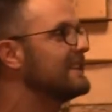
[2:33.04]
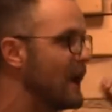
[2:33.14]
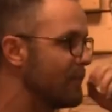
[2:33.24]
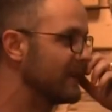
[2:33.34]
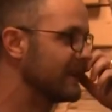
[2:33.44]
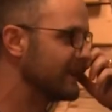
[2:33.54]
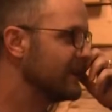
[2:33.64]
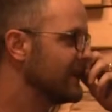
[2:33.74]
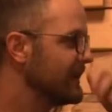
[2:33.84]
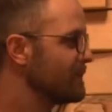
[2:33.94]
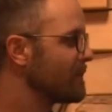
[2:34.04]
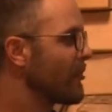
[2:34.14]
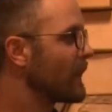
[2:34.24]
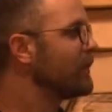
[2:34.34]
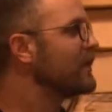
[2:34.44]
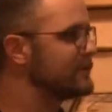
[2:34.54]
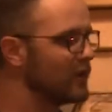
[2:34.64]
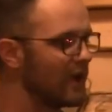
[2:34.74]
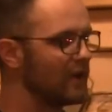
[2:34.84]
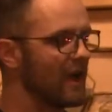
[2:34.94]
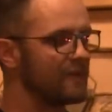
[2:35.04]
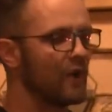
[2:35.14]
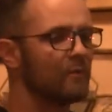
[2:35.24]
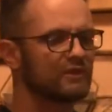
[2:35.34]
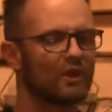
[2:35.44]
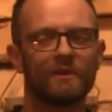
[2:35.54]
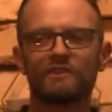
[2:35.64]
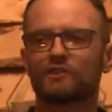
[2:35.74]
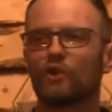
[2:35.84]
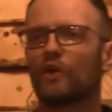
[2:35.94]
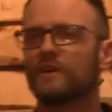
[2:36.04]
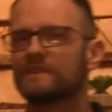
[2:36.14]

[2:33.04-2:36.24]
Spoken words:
happening? Because you have so many stories